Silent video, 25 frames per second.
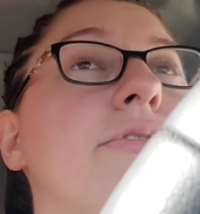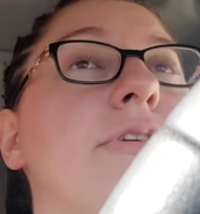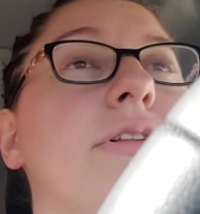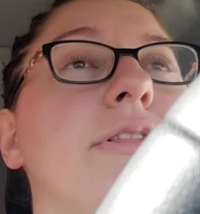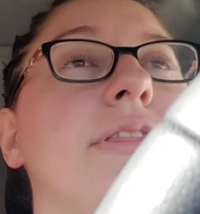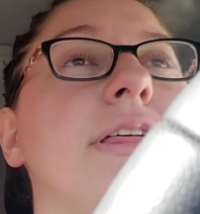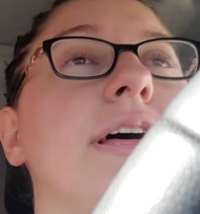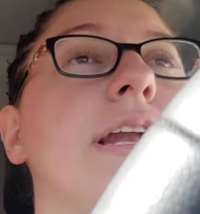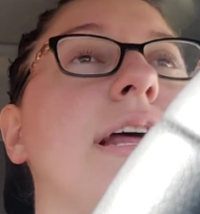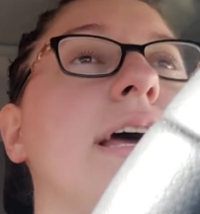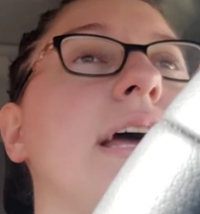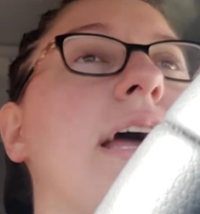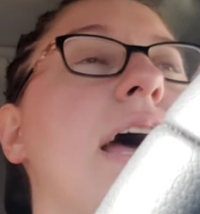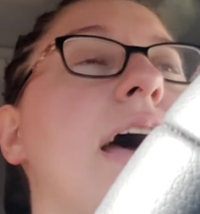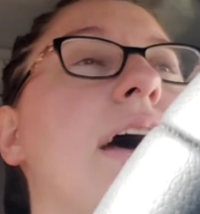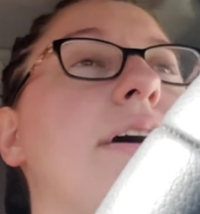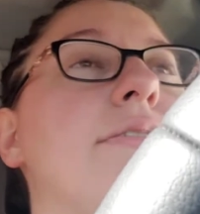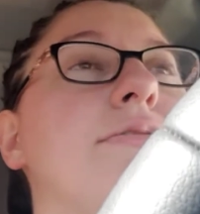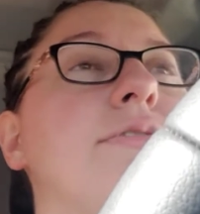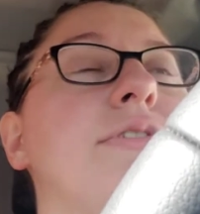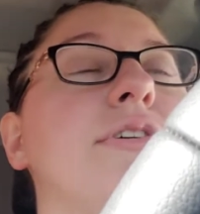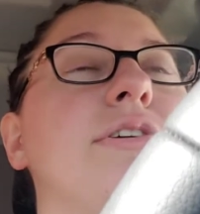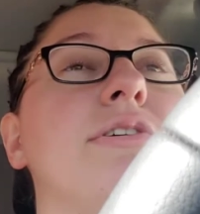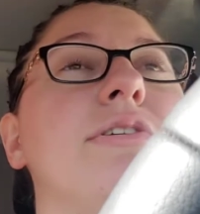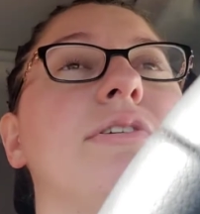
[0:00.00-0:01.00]
that I have
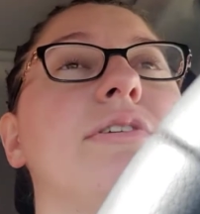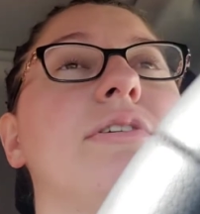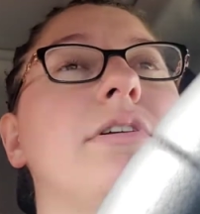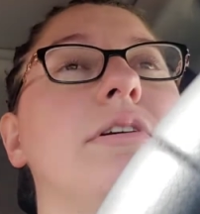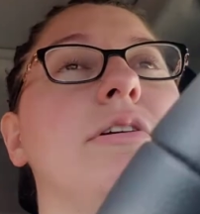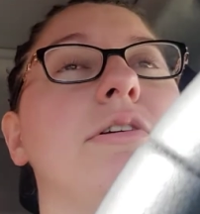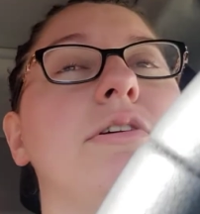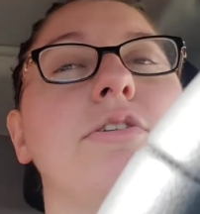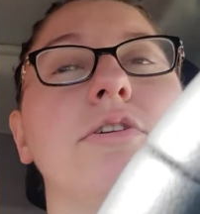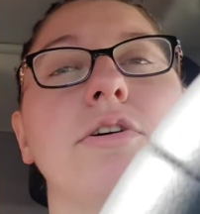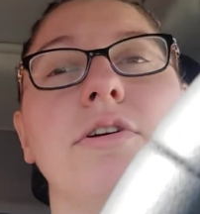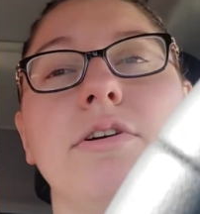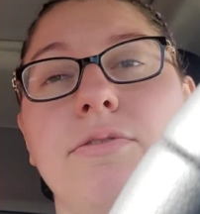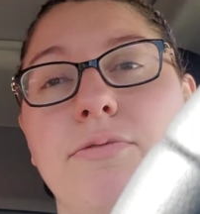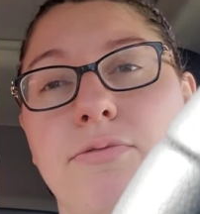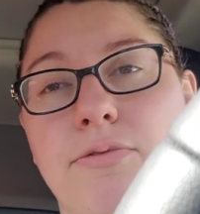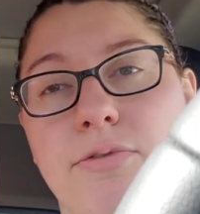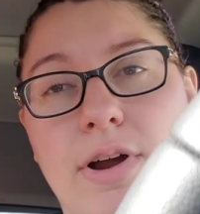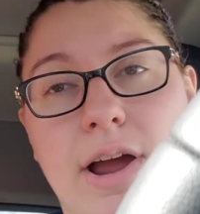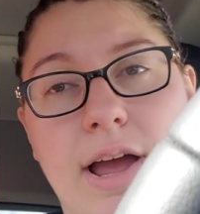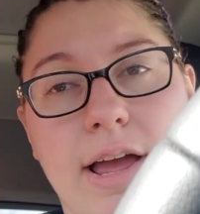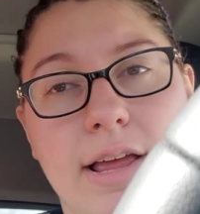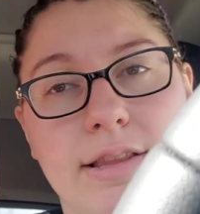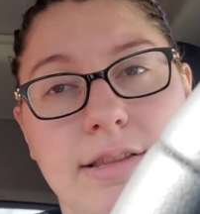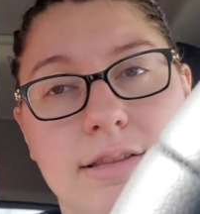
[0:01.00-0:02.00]
good
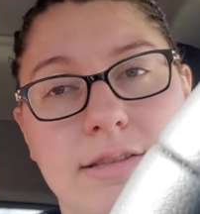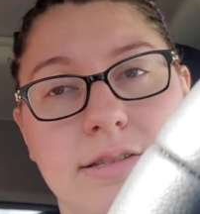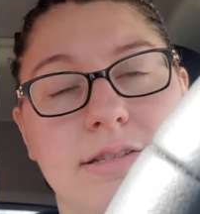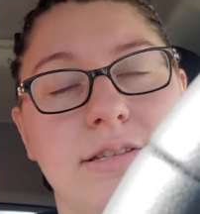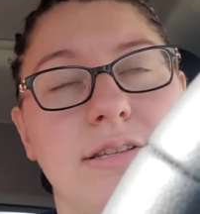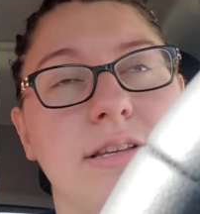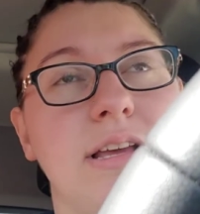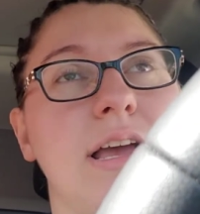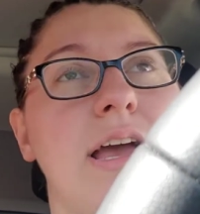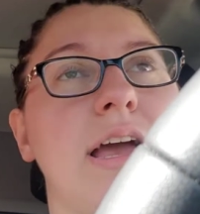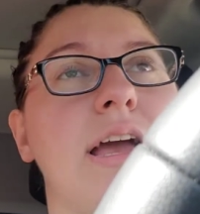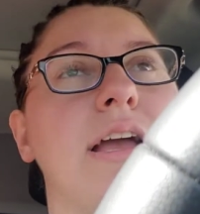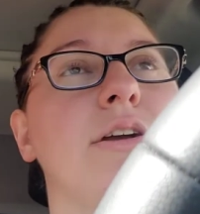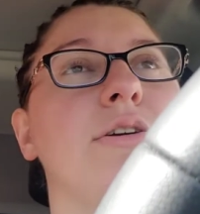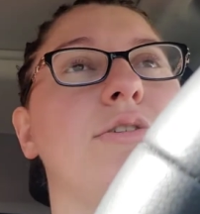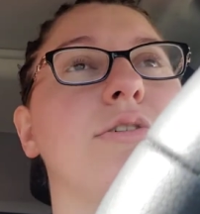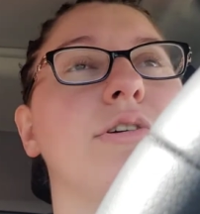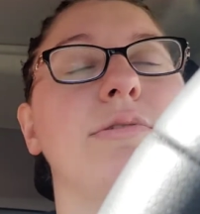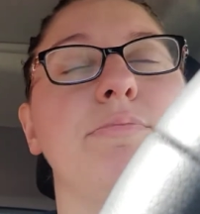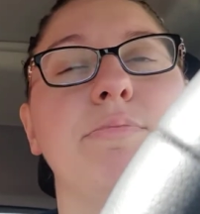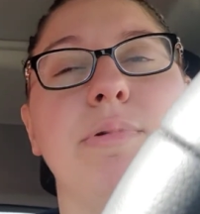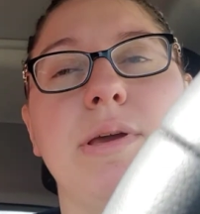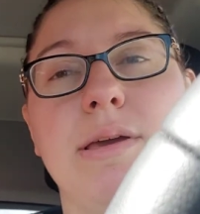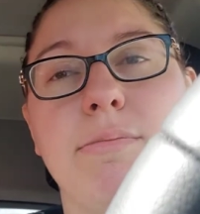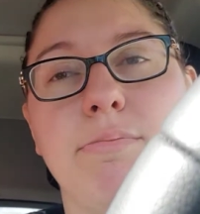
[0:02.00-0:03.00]
friends and
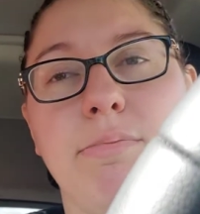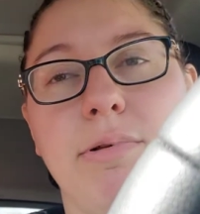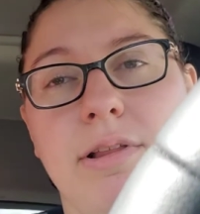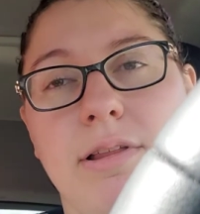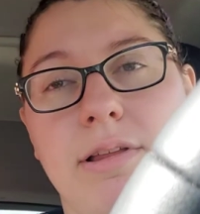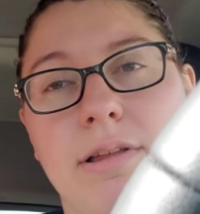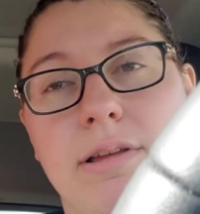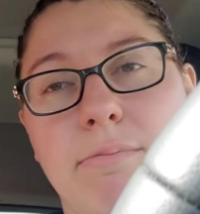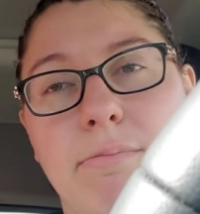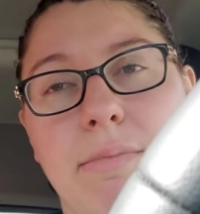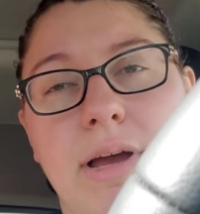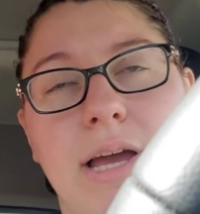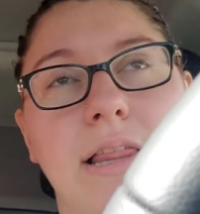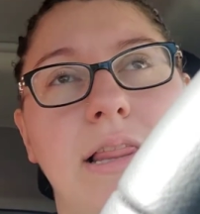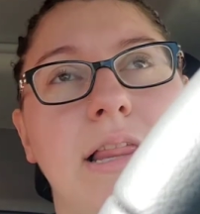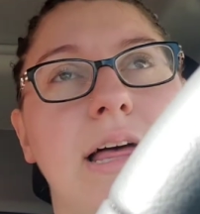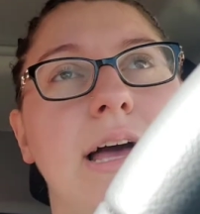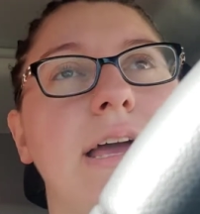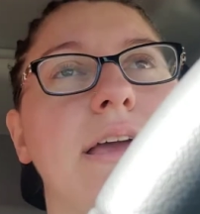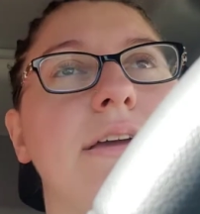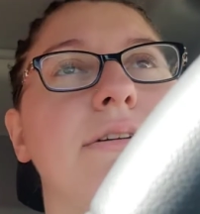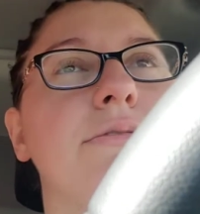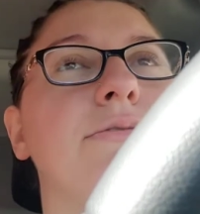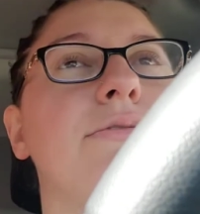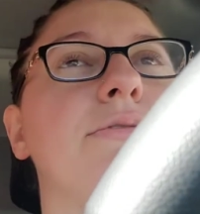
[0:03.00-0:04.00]
good people in my
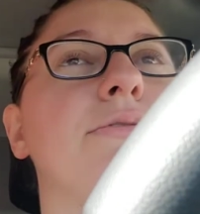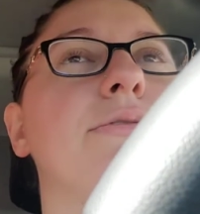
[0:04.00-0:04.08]
life